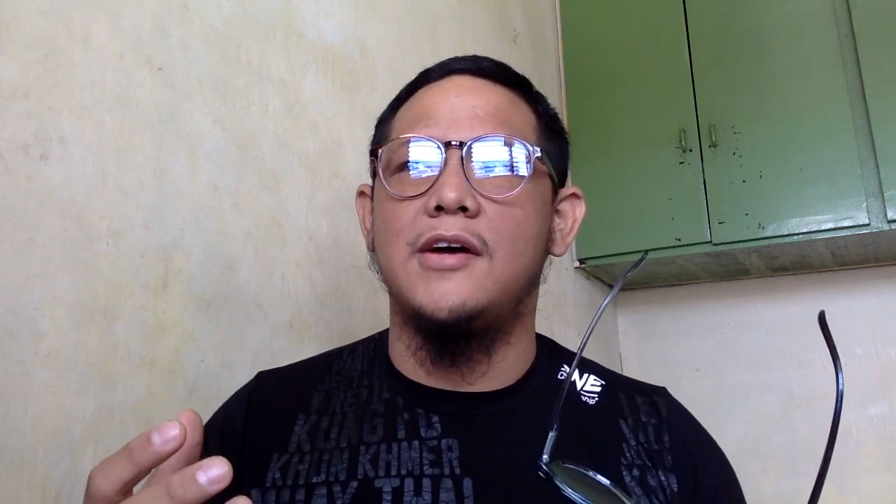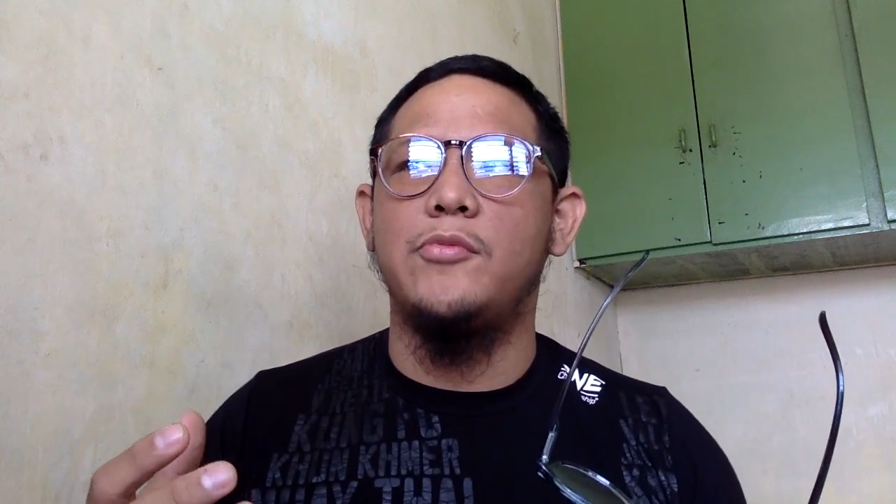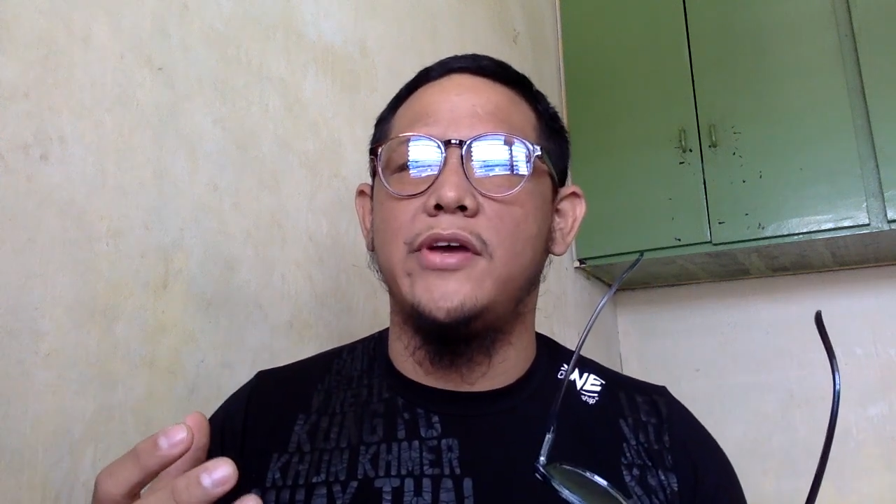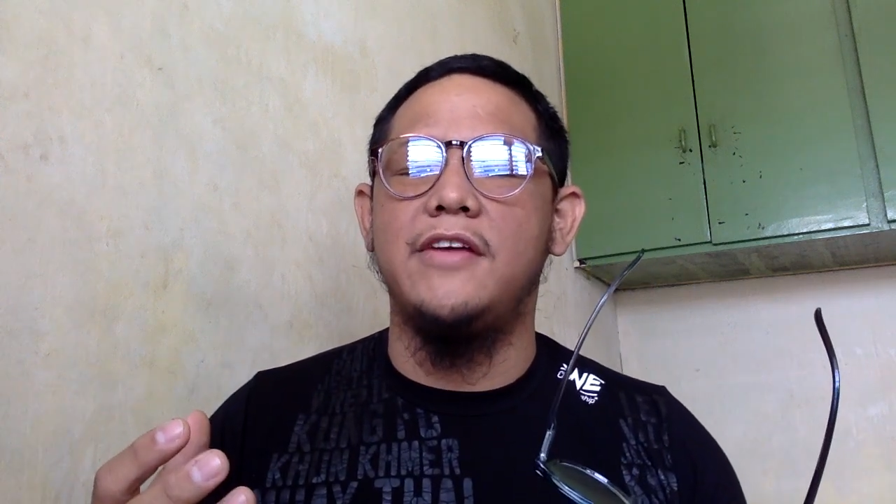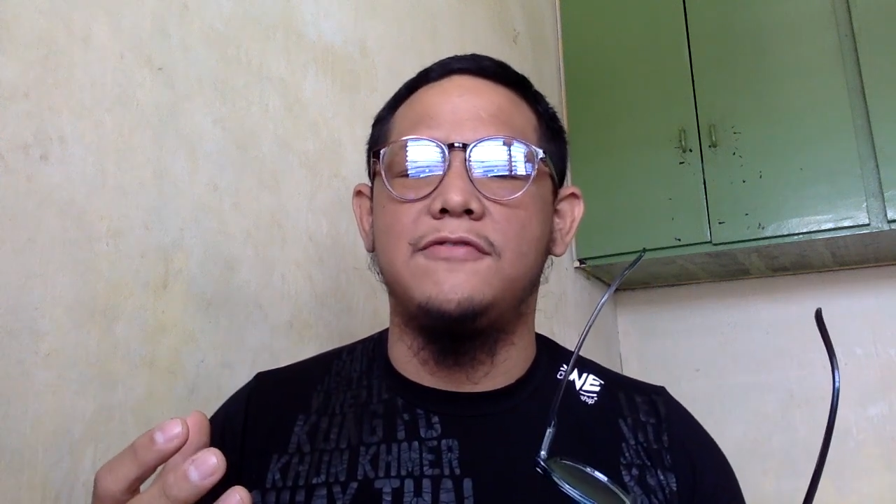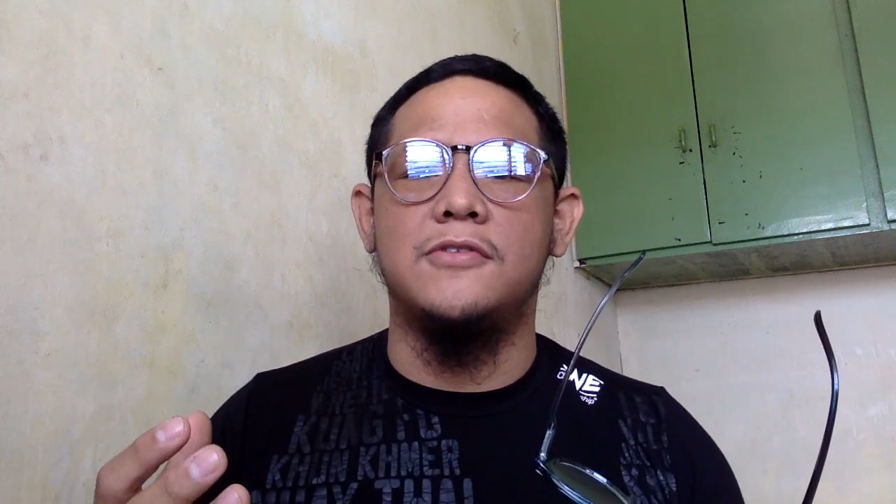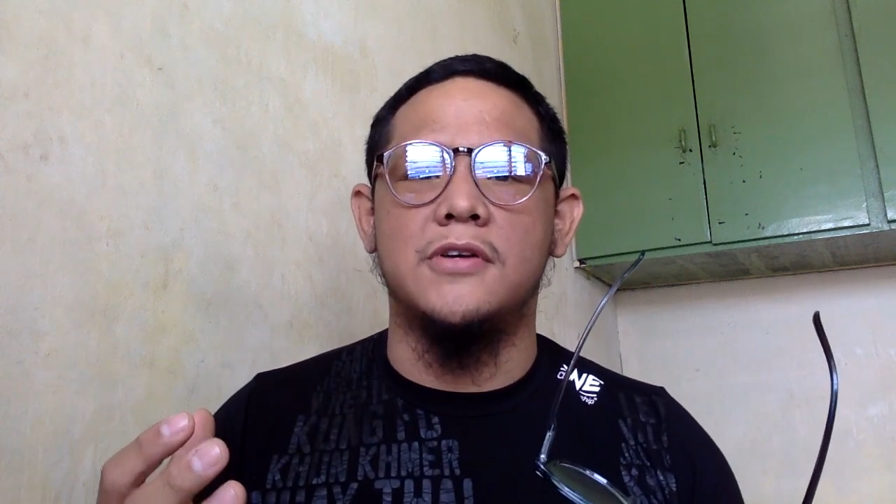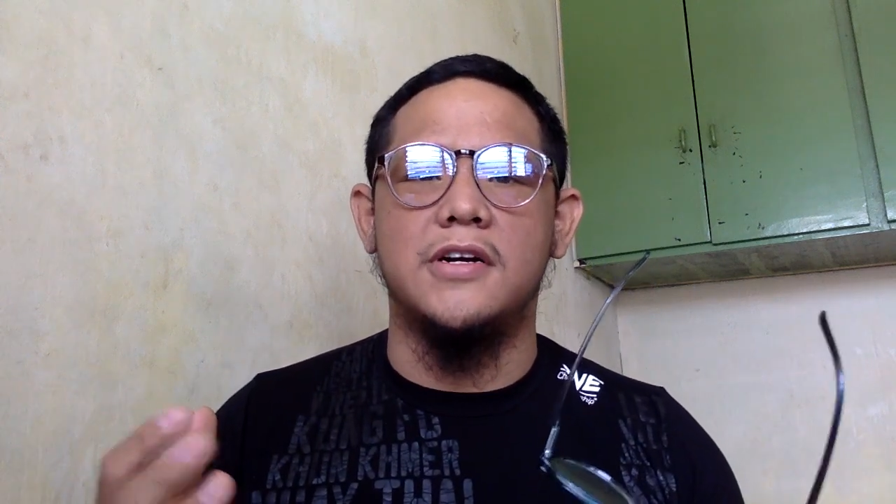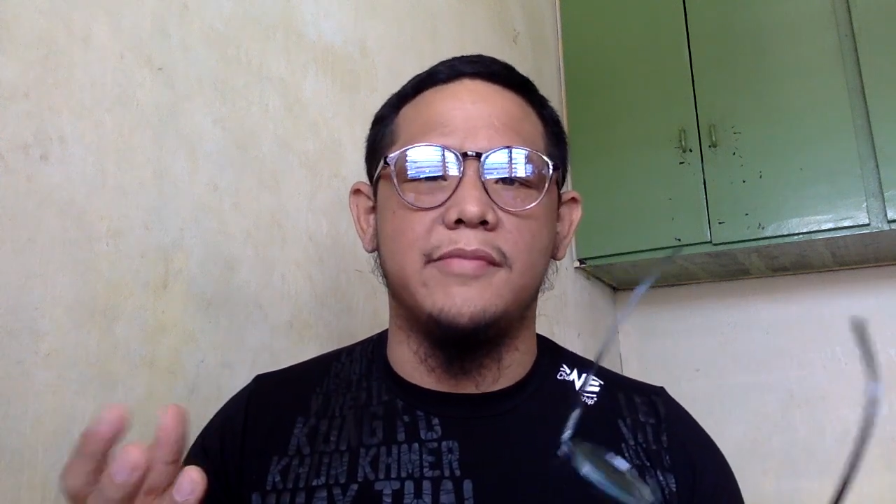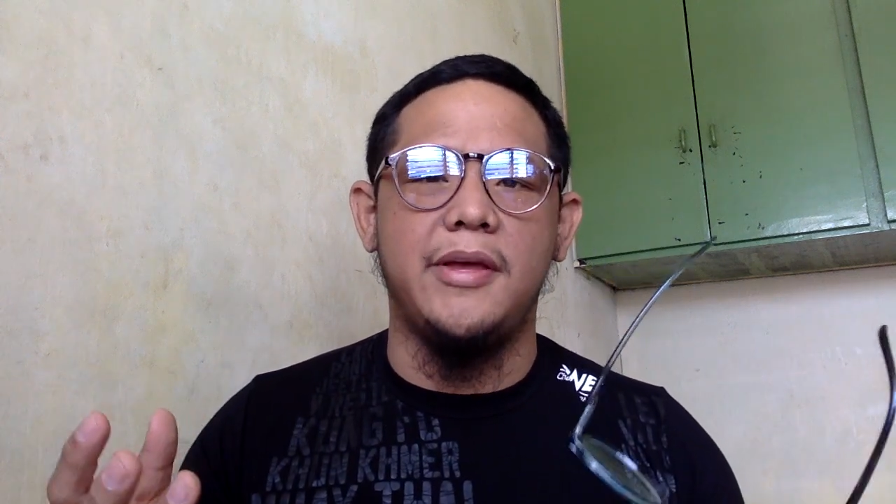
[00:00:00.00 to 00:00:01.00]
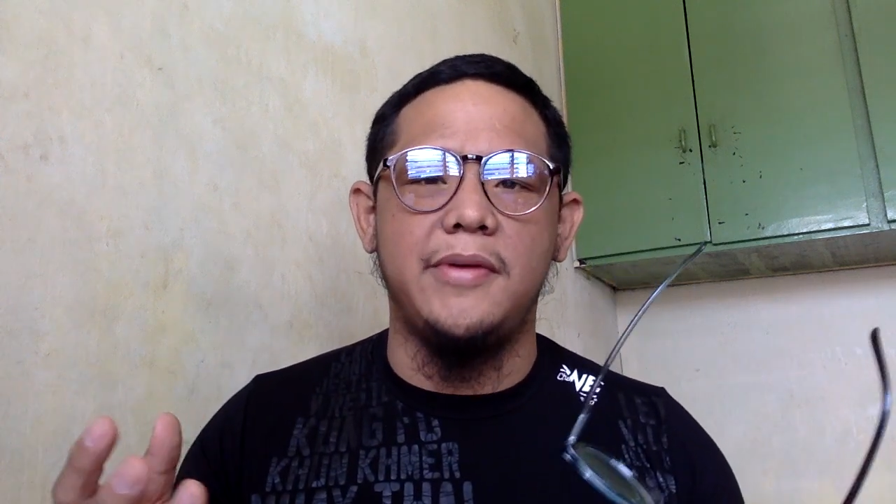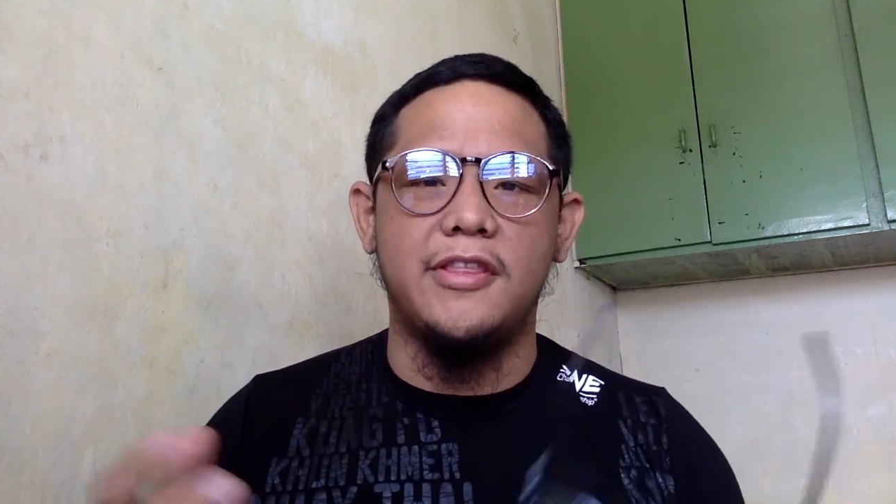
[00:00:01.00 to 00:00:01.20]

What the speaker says: maybe